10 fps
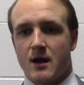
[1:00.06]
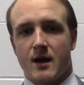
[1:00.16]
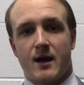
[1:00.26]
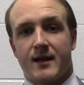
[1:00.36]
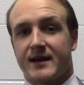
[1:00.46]

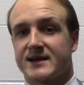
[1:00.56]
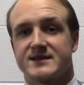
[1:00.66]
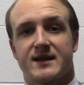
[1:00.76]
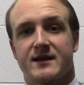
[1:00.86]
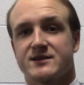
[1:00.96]
Uh, like I
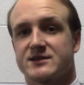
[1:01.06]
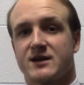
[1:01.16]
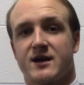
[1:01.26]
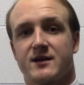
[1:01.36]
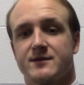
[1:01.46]
said, I think you just
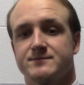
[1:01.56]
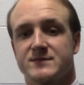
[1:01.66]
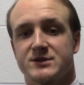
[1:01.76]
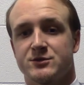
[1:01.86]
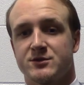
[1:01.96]
gotta
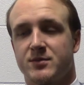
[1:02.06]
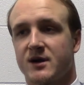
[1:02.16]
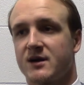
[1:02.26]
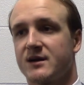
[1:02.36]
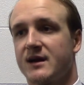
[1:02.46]
shoot the
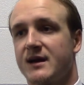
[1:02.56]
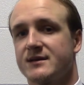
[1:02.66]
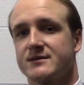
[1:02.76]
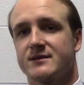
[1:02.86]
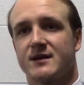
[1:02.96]
puck on net,
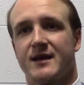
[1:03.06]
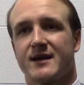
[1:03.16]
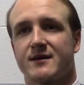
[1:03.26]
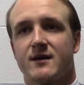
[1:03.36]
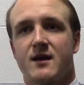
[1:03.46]
and I think